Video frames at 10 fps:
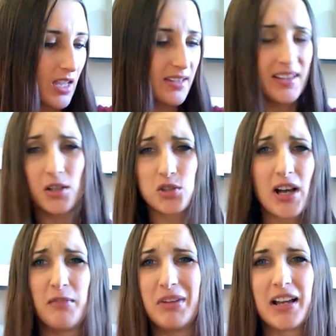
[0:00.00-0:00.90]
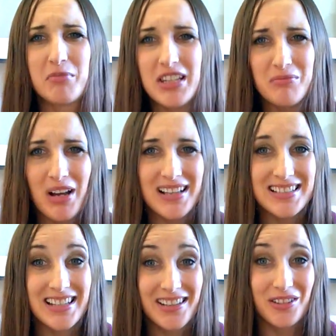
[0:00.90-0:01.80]
And they also have black bean
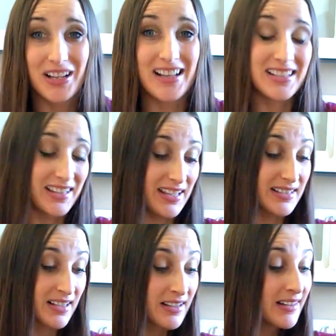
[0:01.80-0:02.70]
pasta and all kinds of things